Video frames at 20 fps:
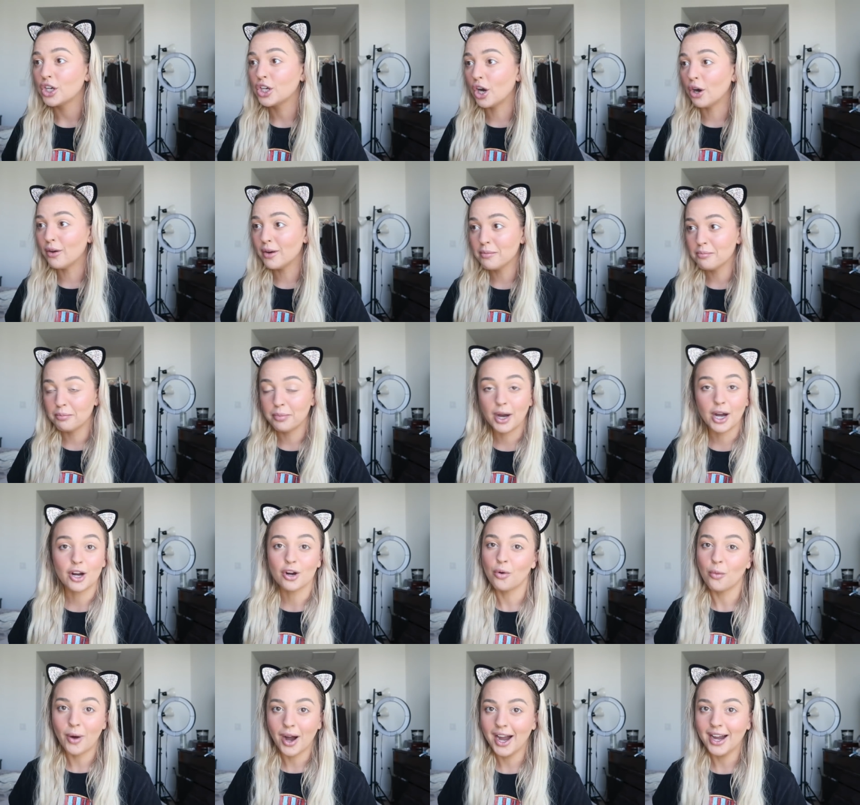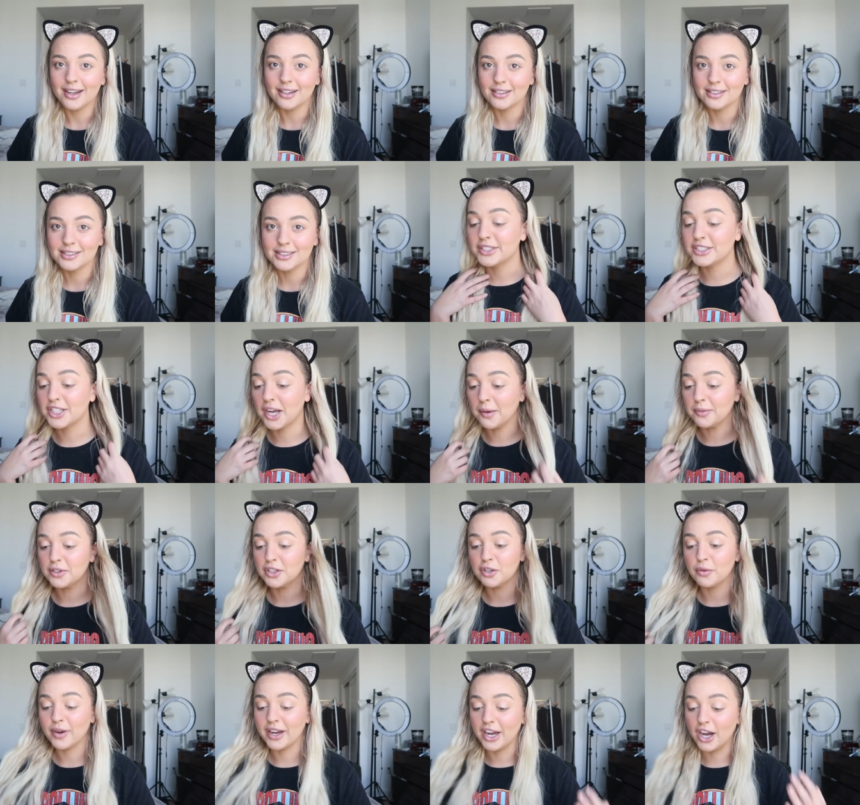going buck wild. We stopped
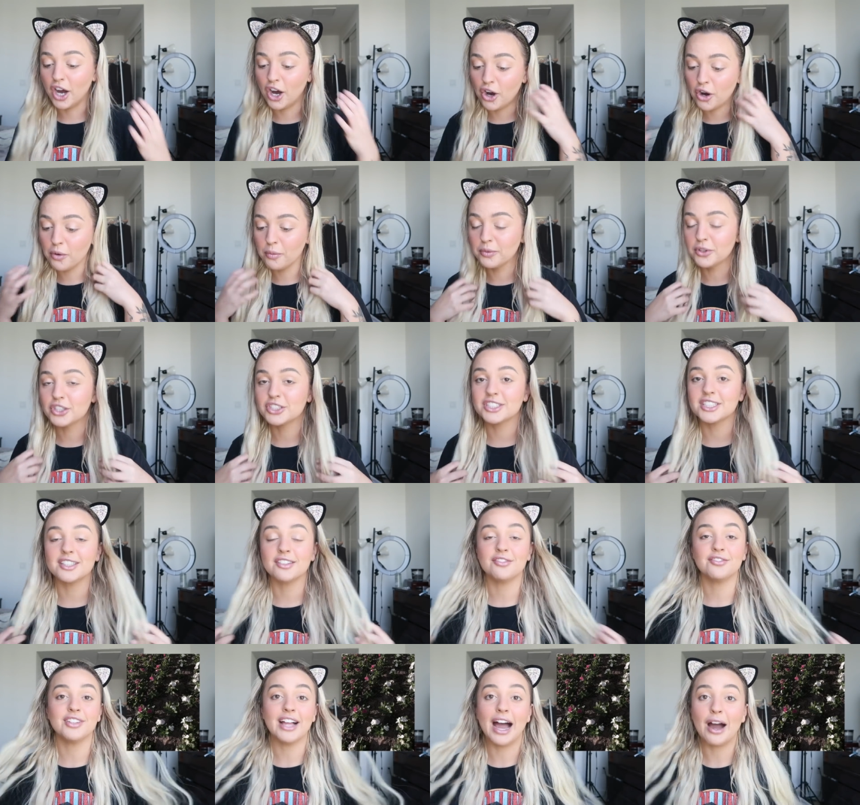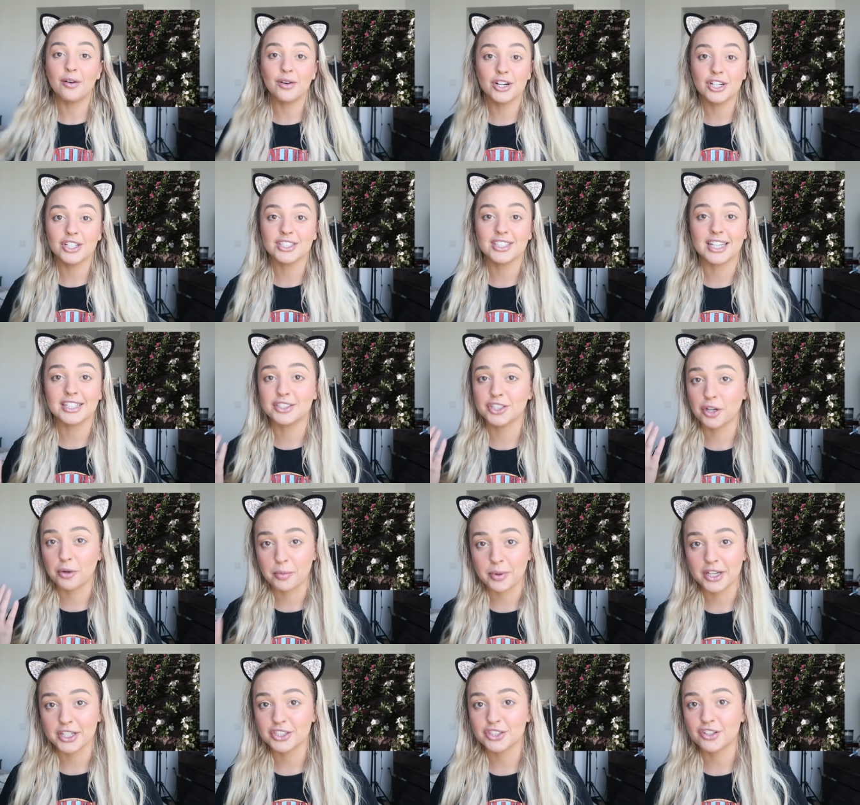on the way home, looked at the flowers. I took a
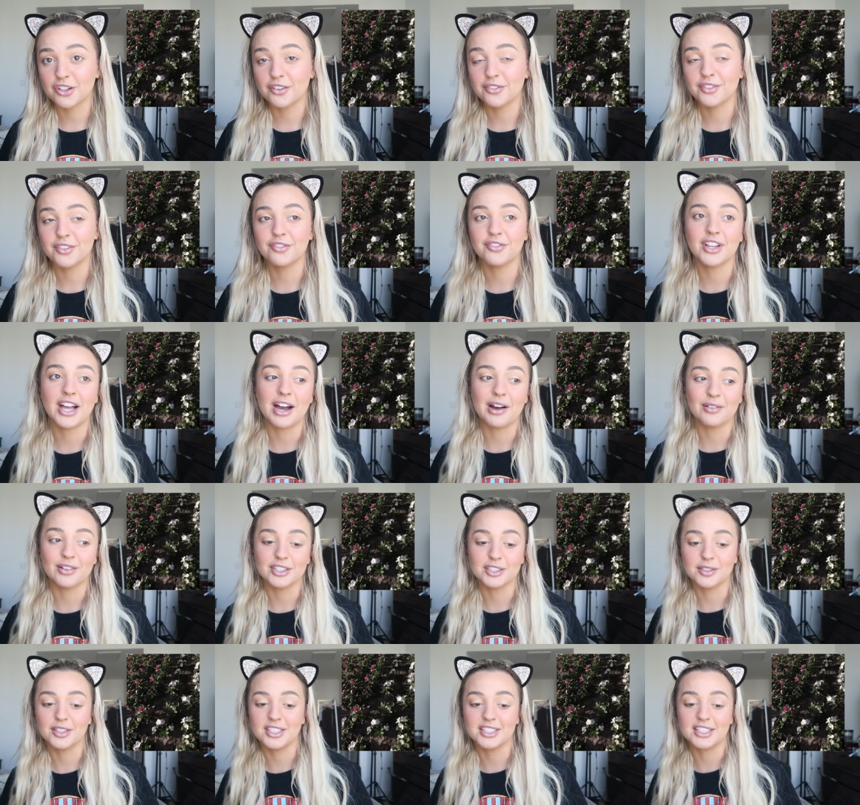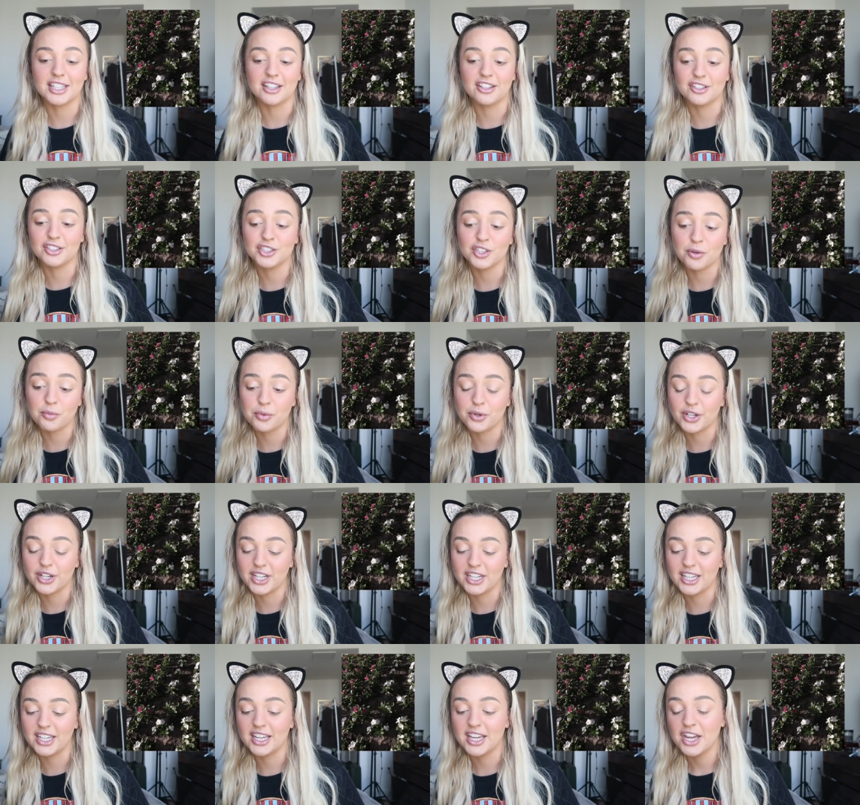picture of the flowers because they looked so
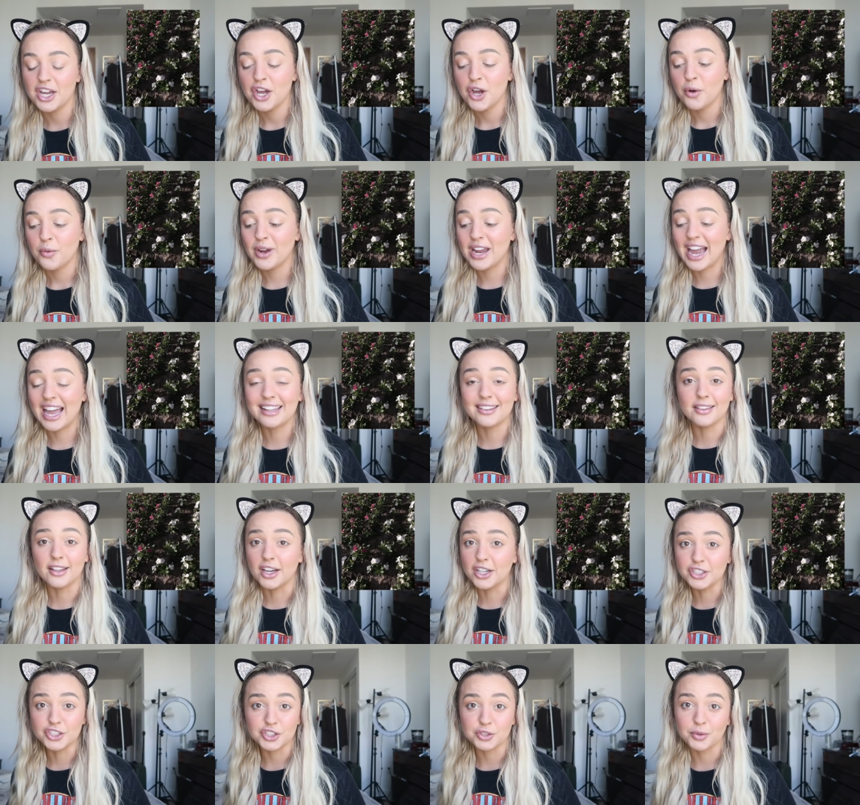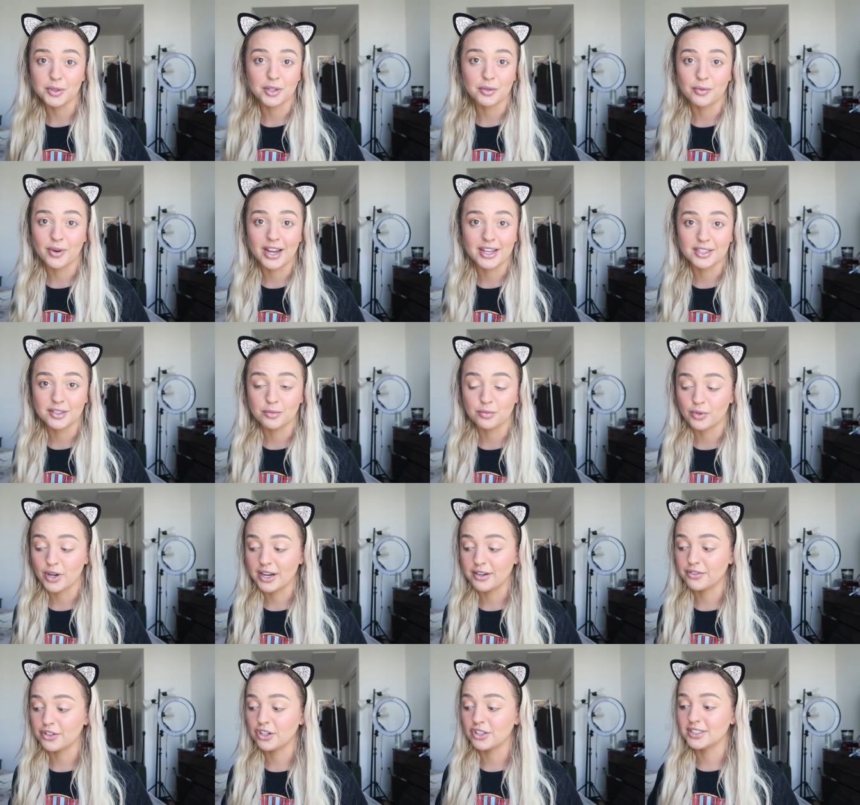pretty. We had lunch with a random
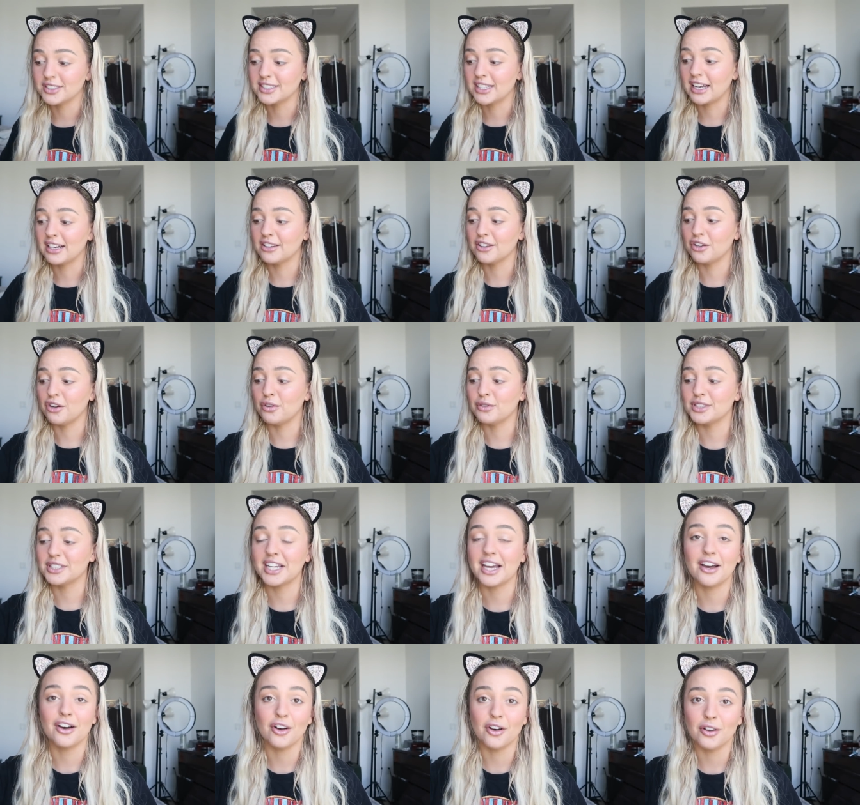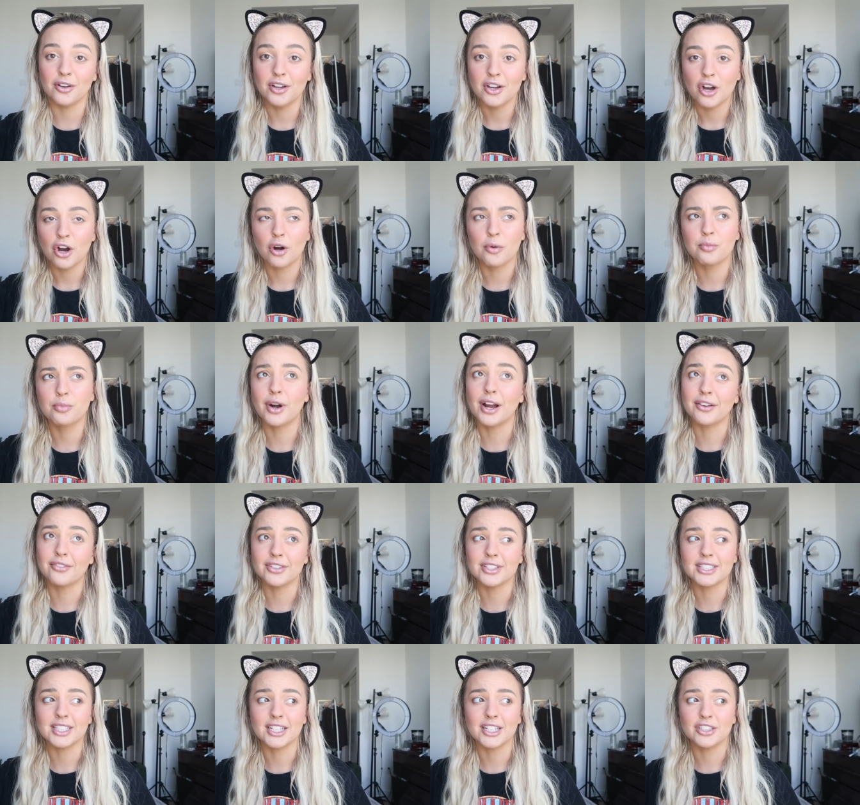raver inside of the hotel, or
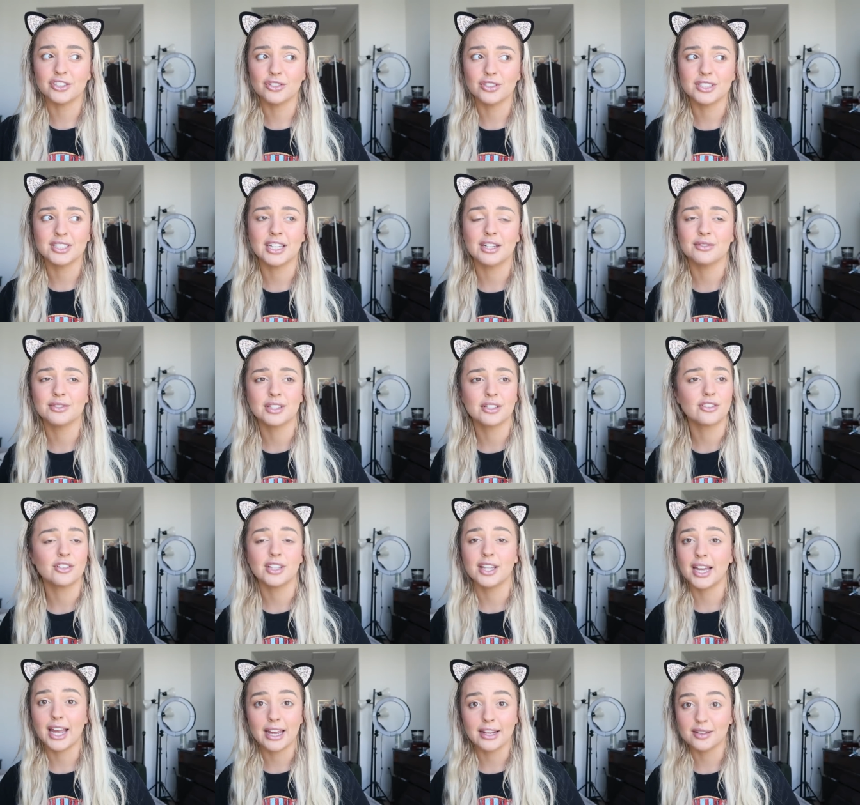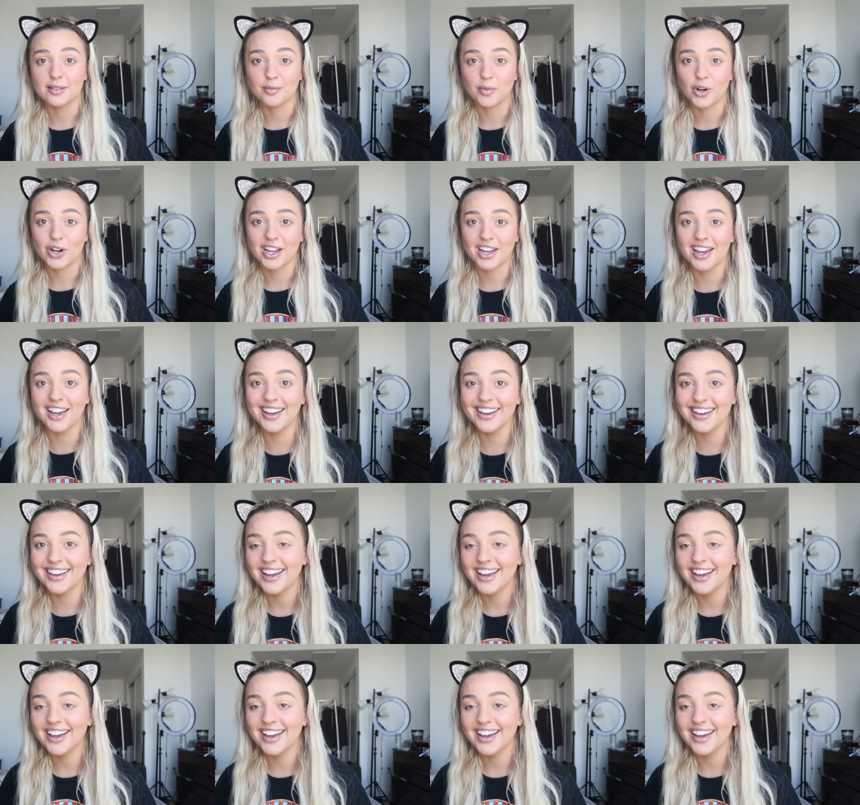breakfast, I guess you could say. It was literally like 8 in the morning